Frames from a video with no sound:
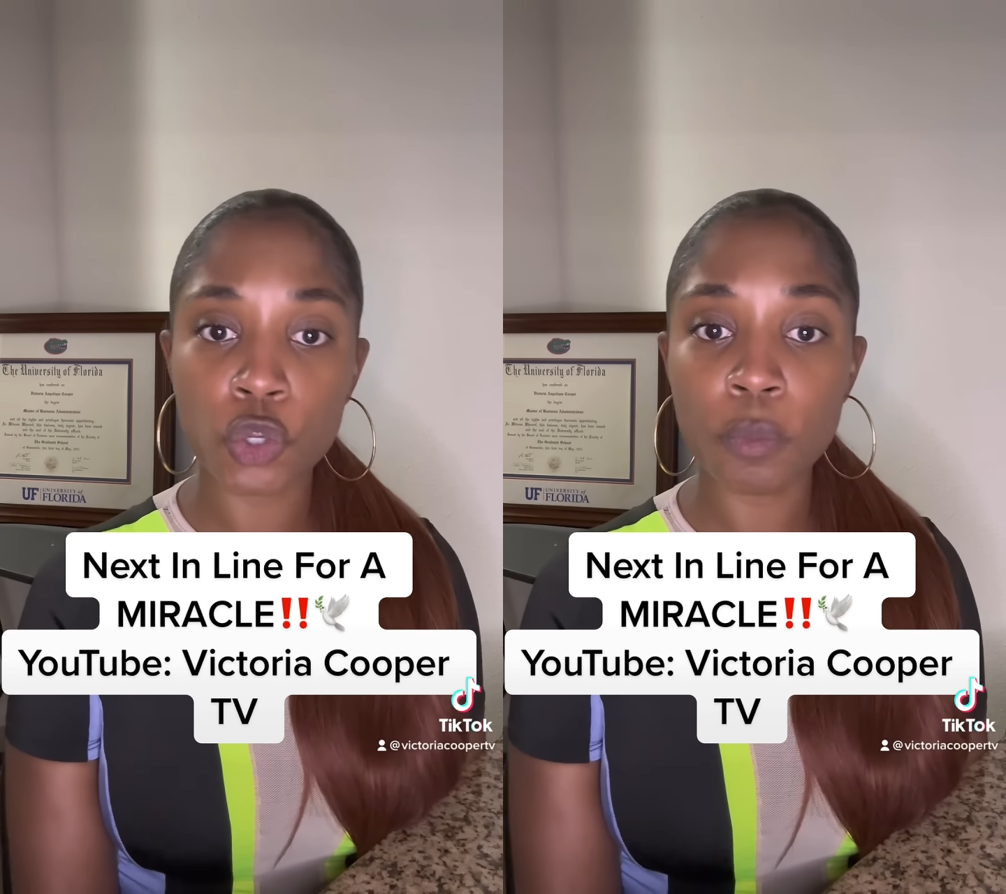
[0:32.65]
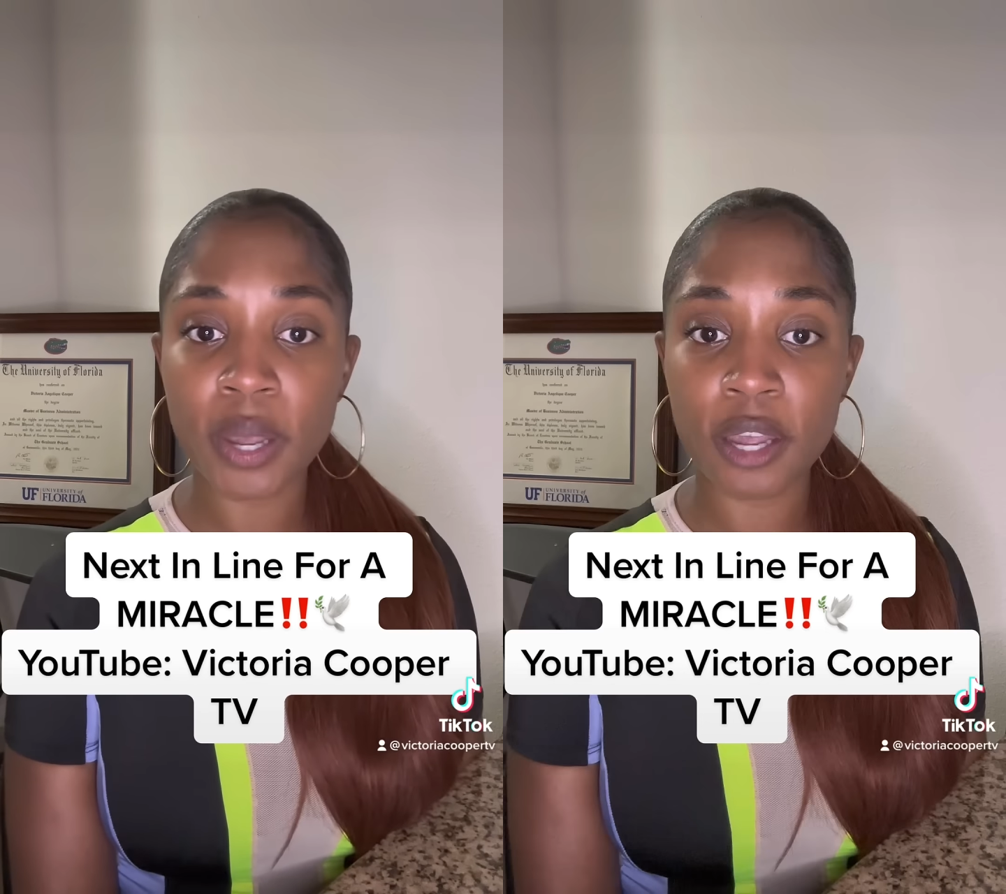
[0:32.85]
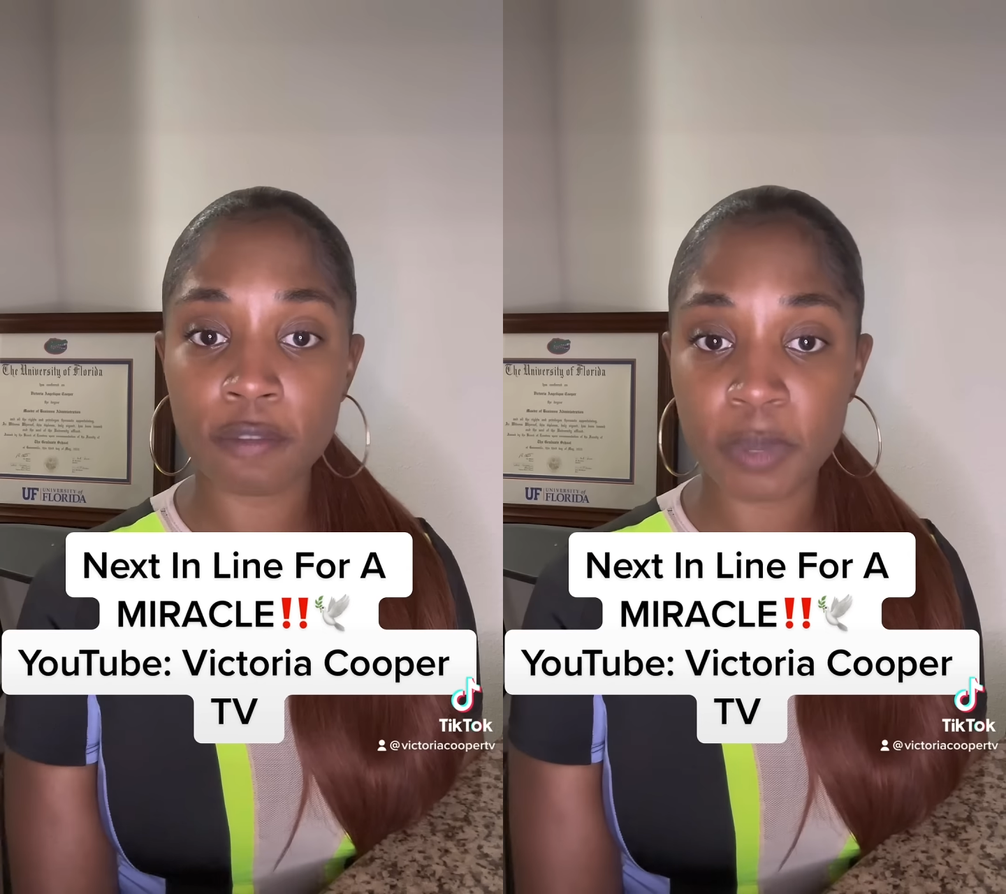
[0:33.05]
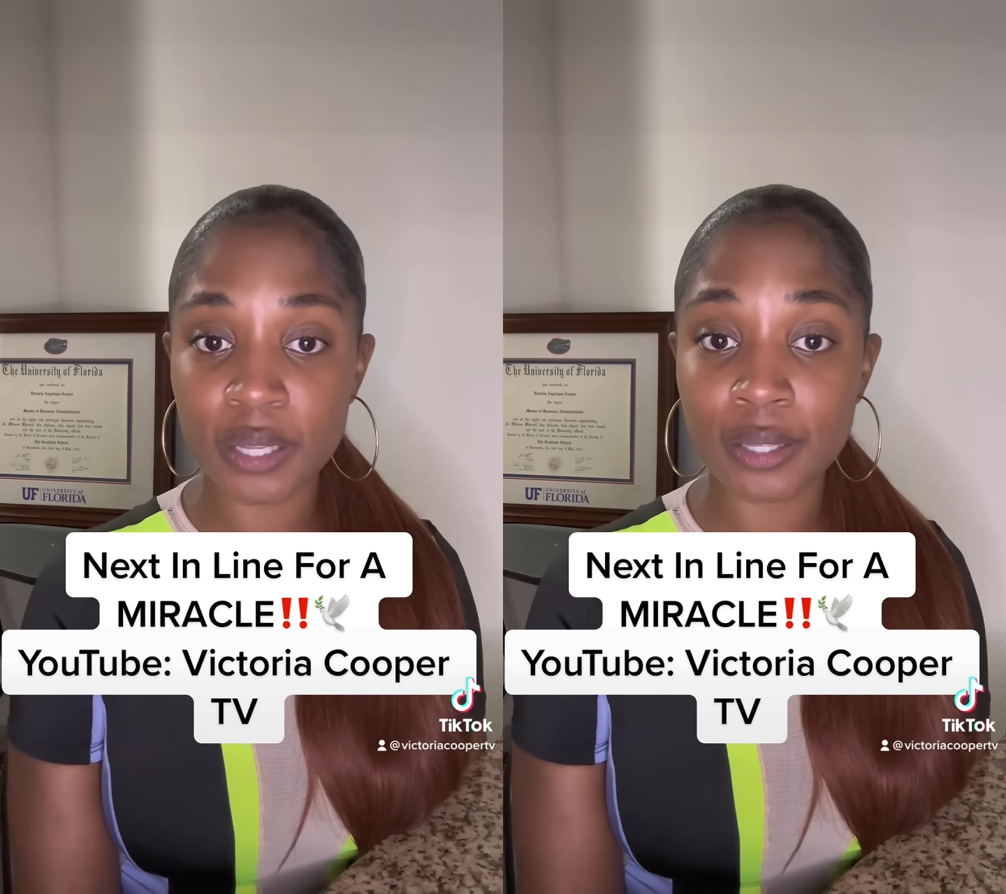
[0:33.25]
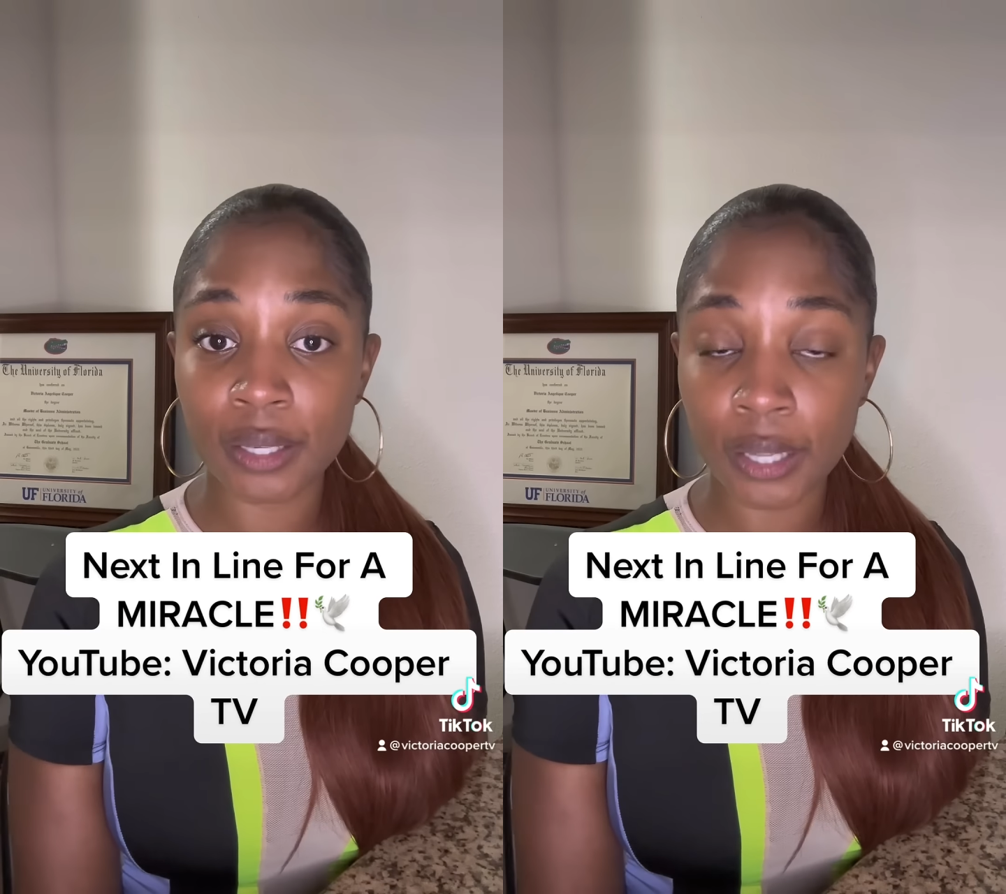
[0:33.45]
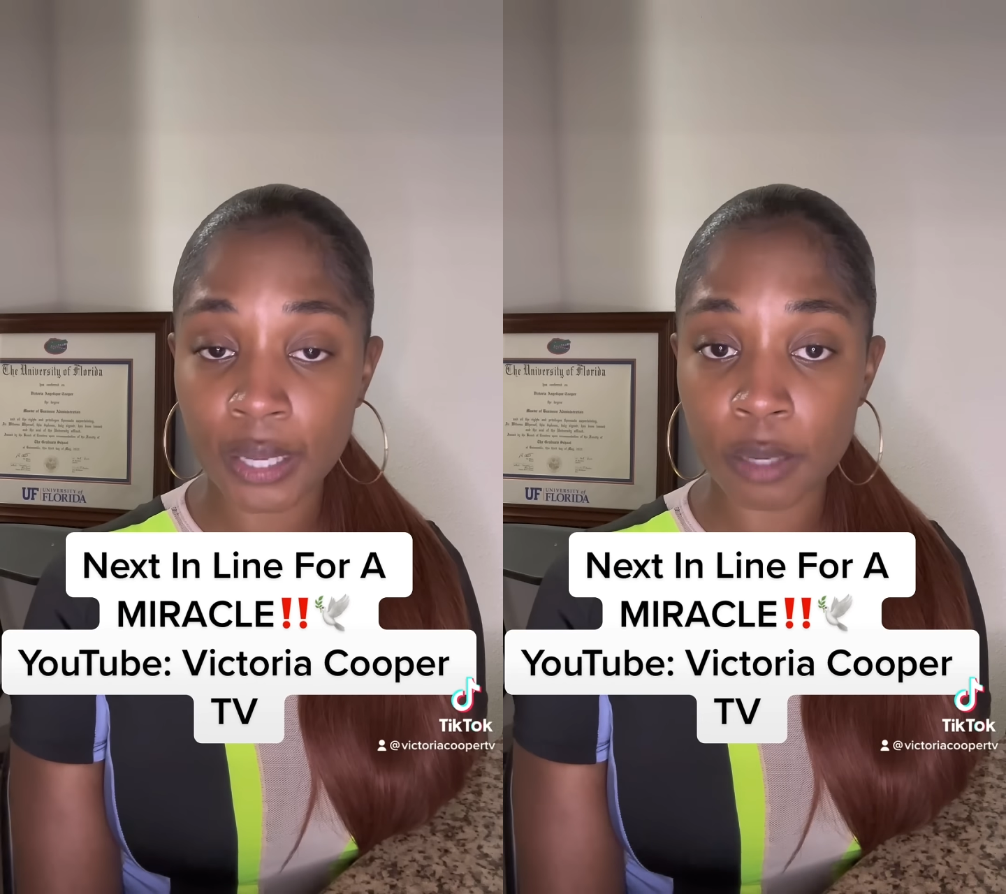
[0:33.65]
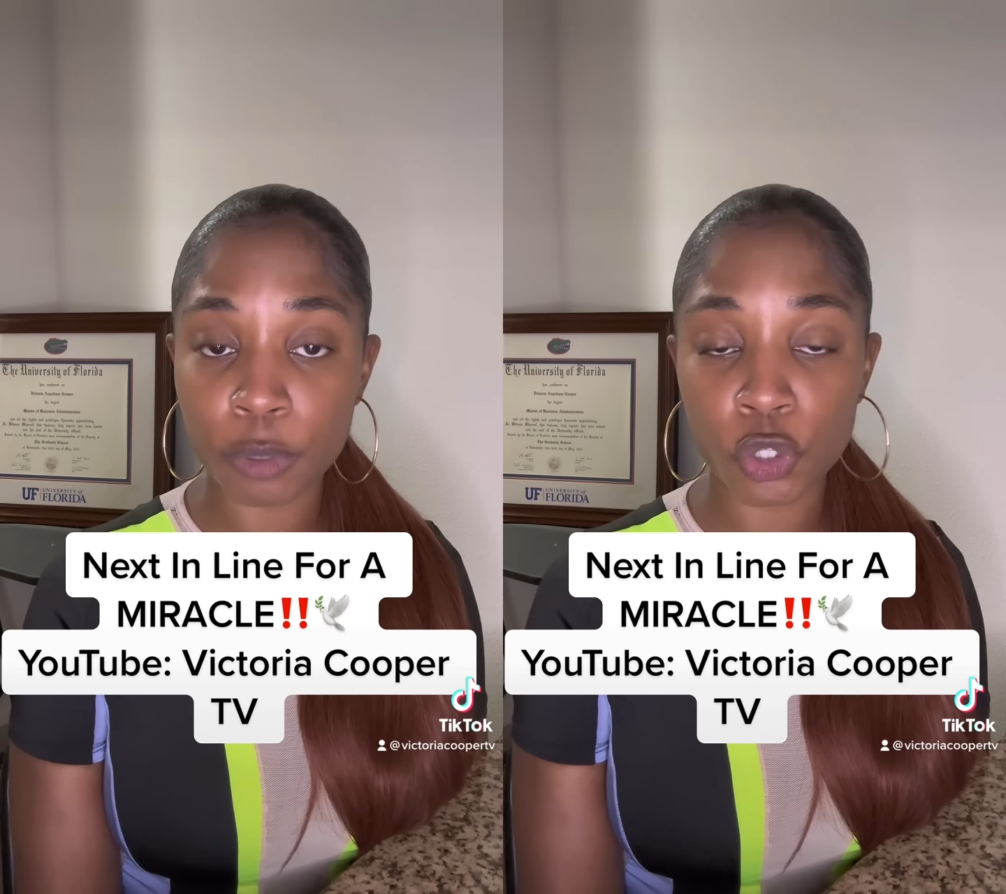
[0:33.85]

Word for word: you may have been delayed,